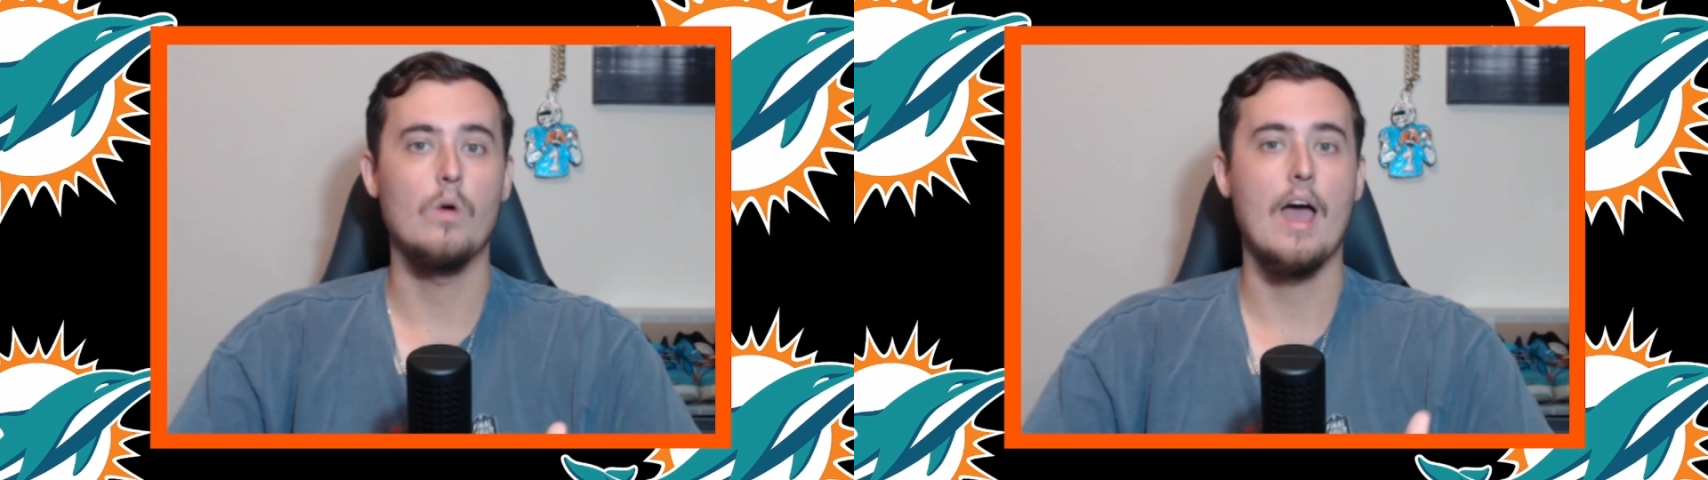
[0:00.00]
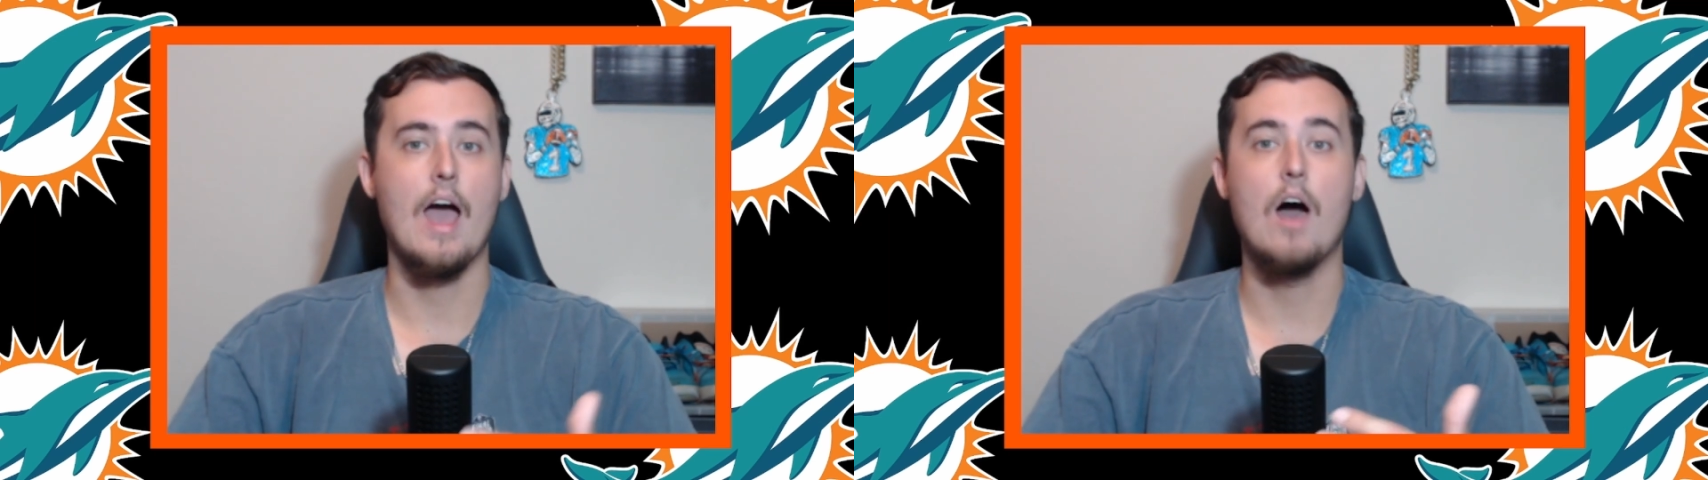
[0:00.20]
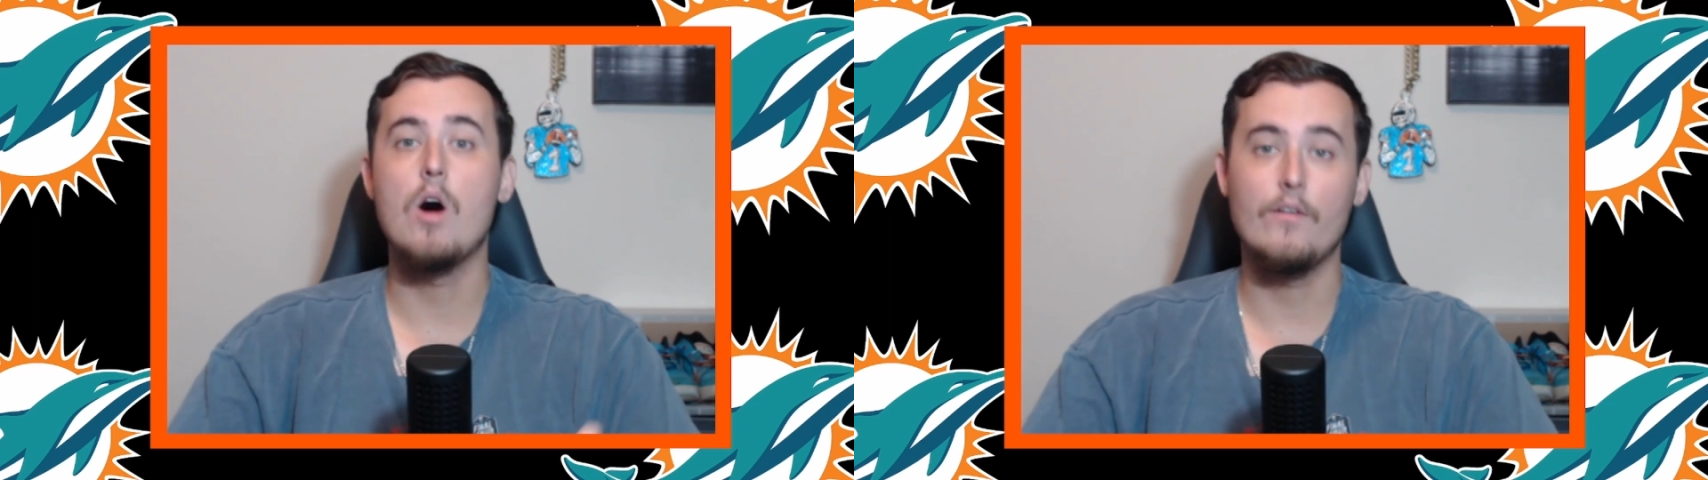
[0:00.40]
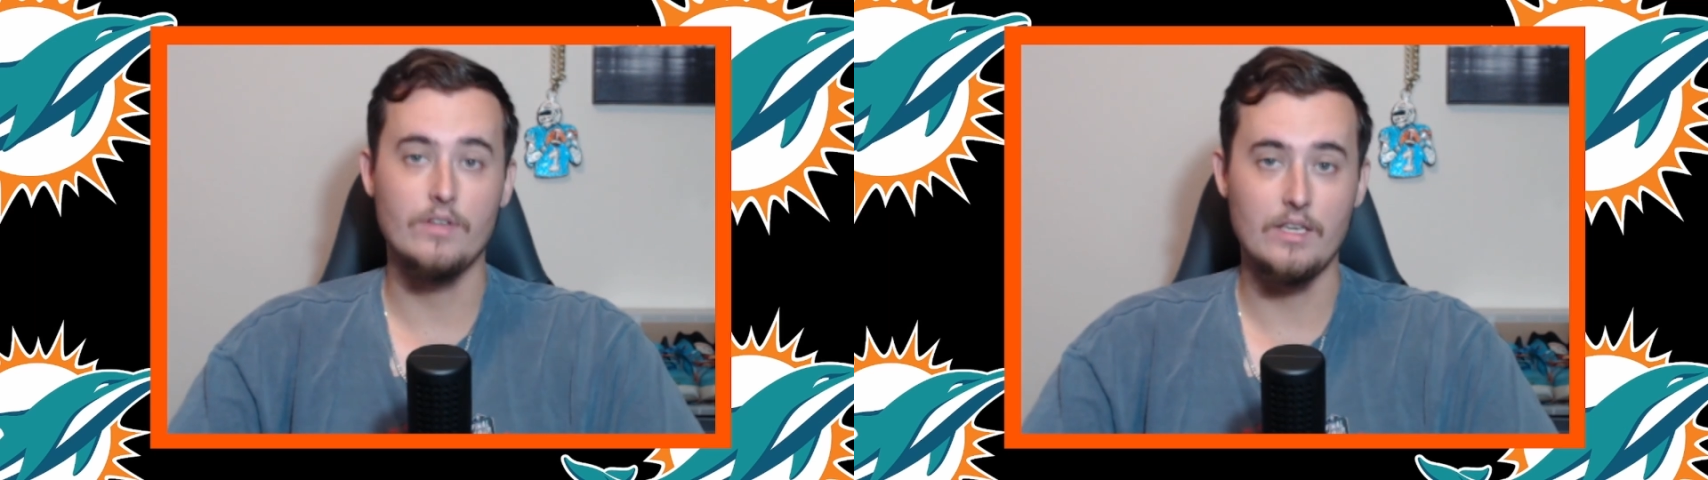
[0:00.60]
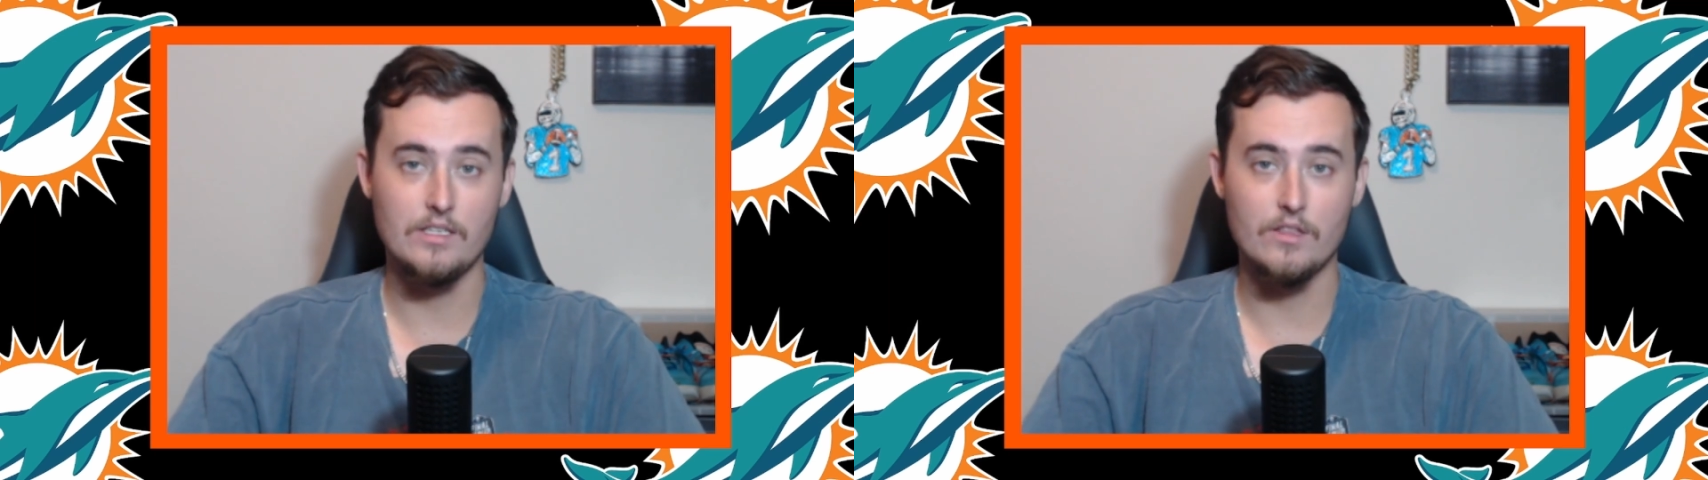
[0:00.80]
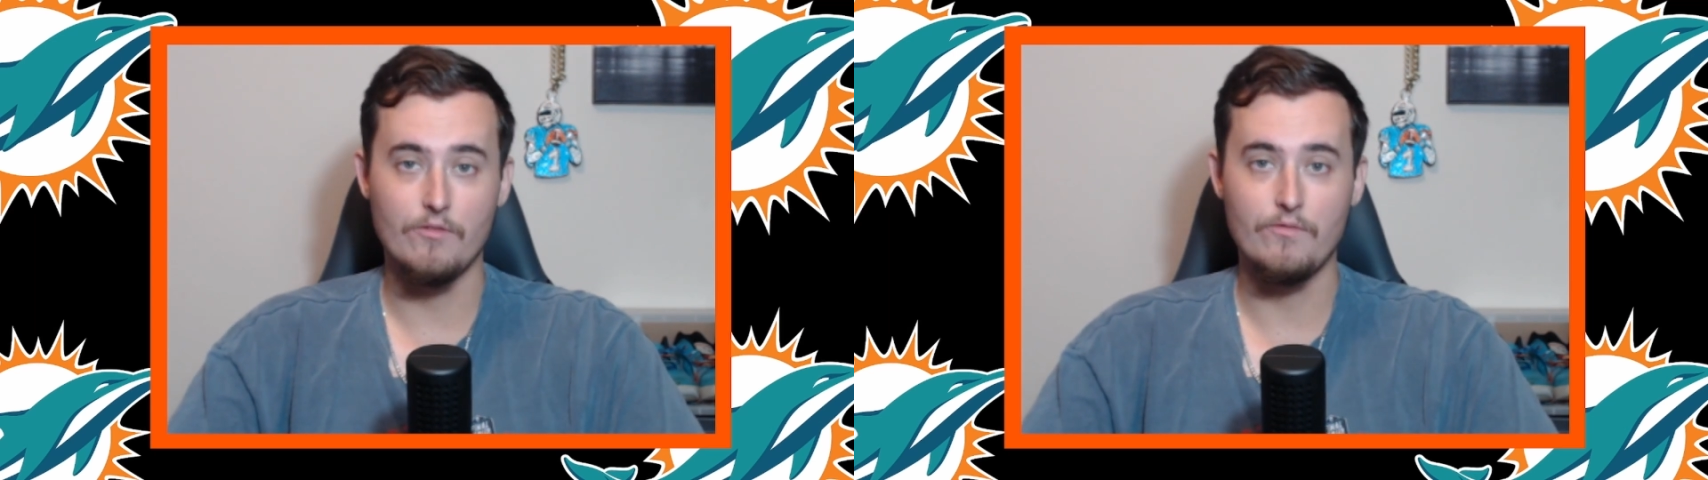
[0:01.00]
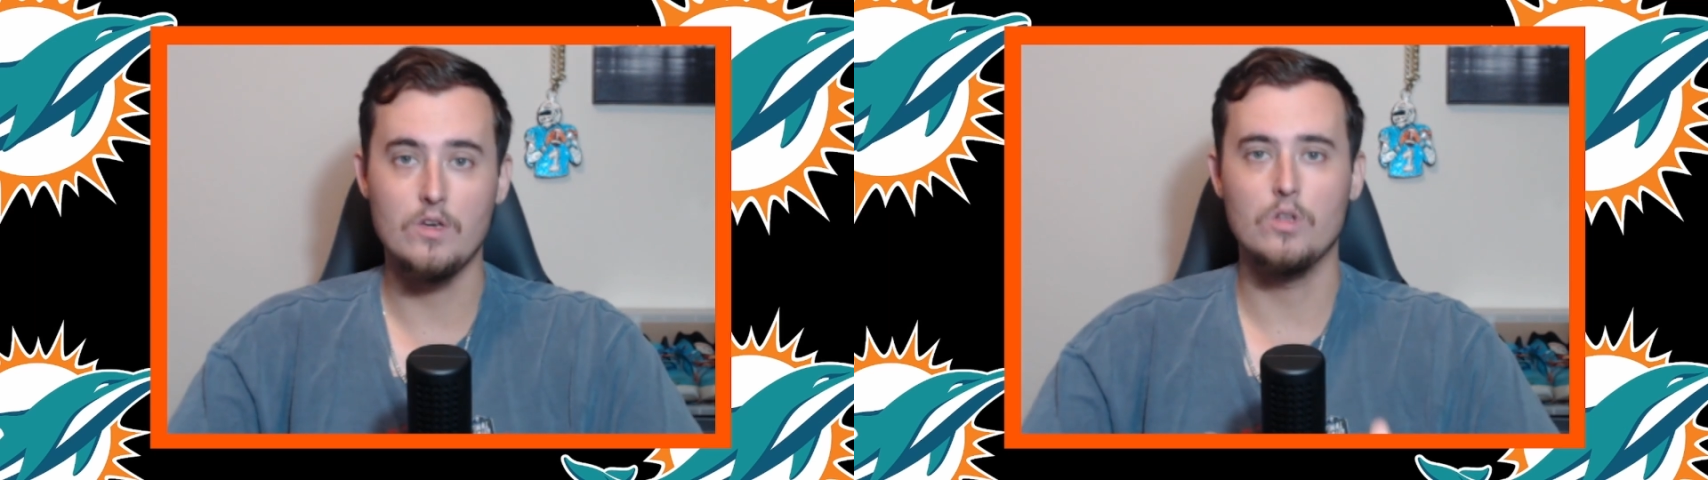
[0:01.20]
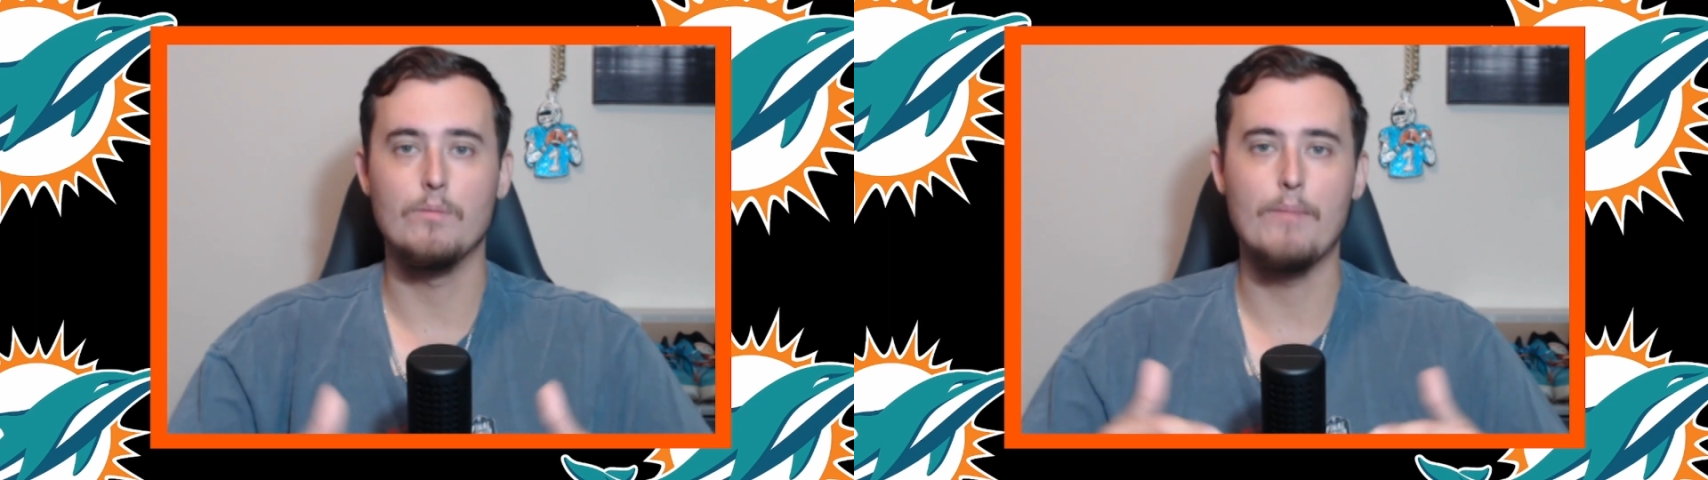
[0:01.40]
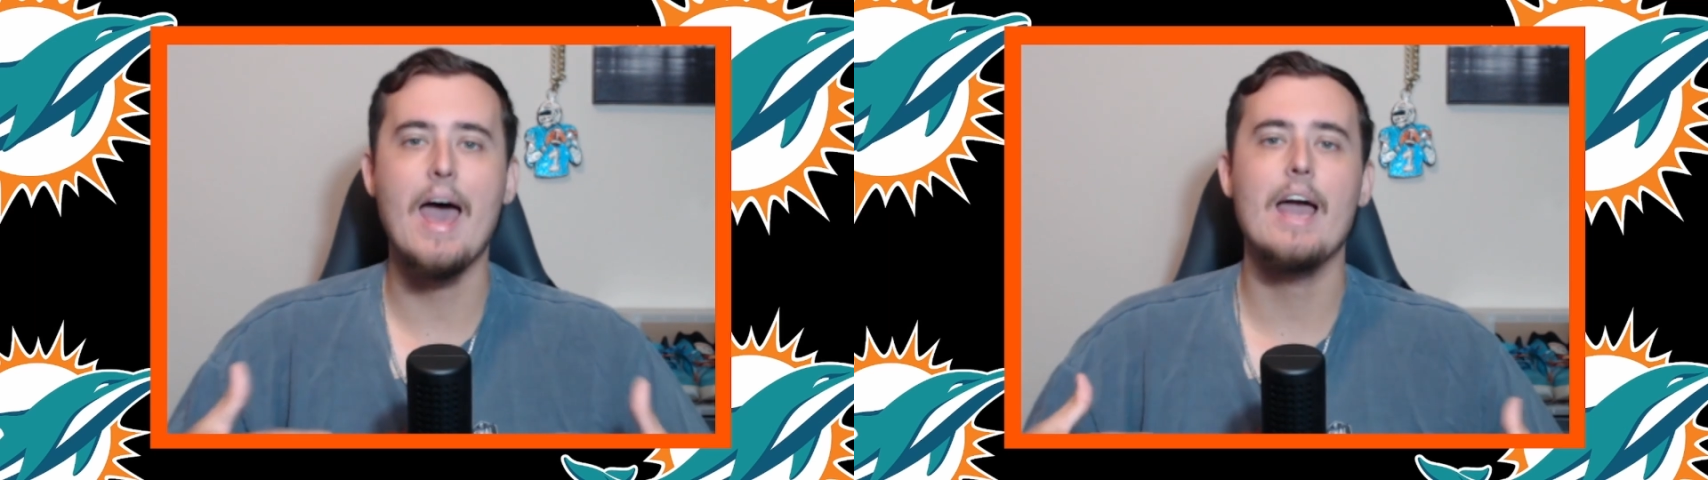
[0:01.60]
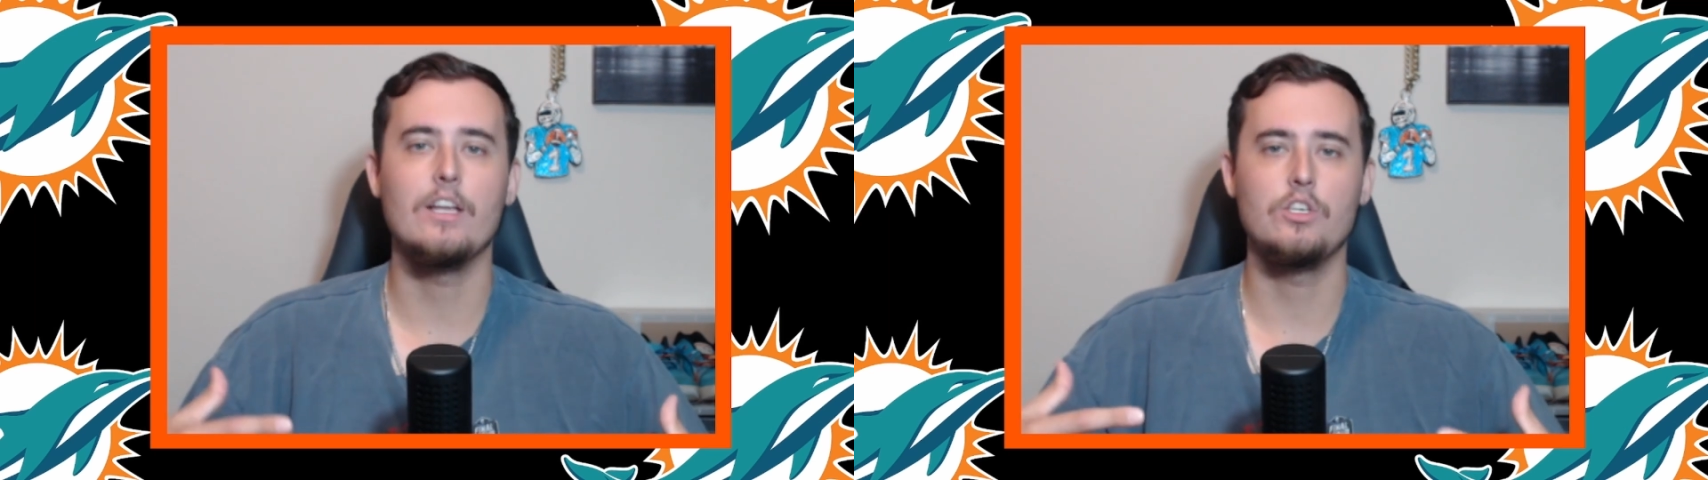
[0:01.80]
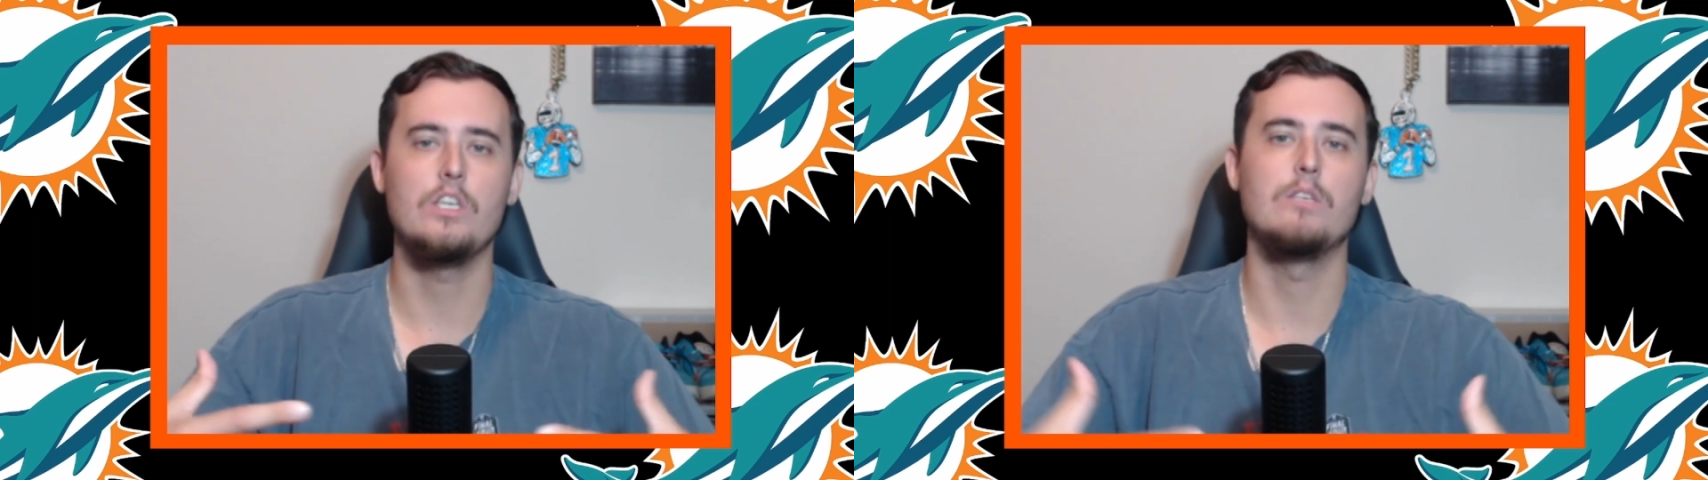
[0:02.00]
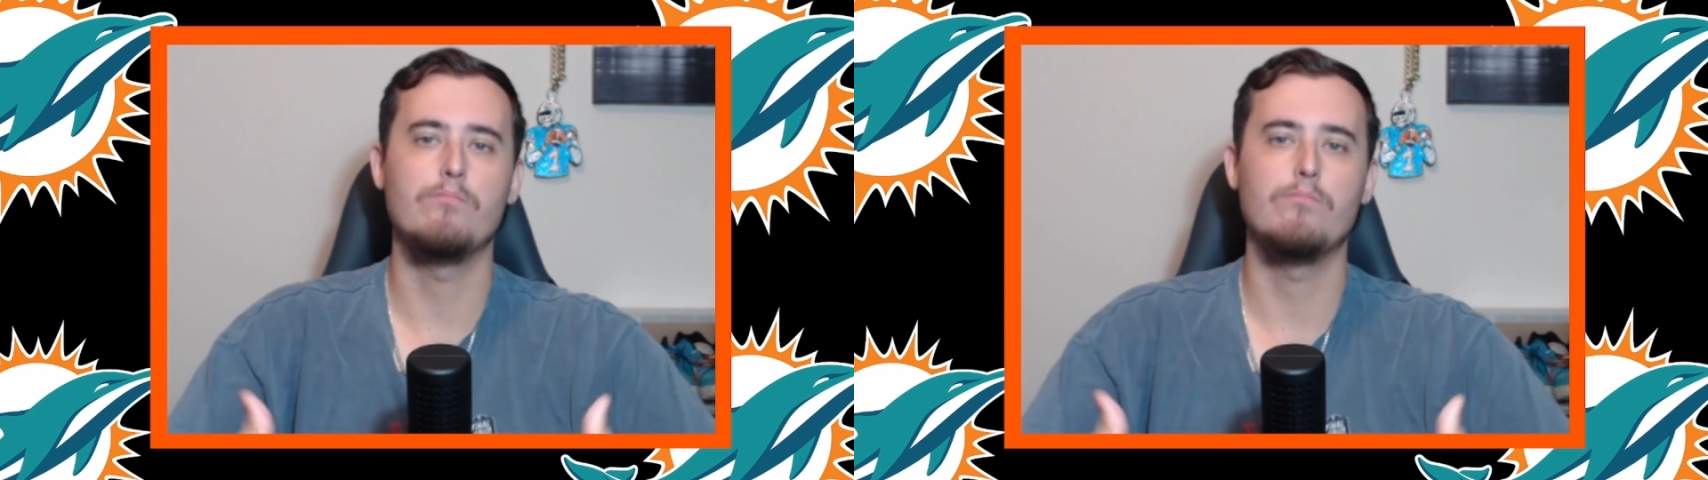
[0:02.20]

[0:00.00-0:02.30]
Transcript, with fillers: how often he's on the field, the package he's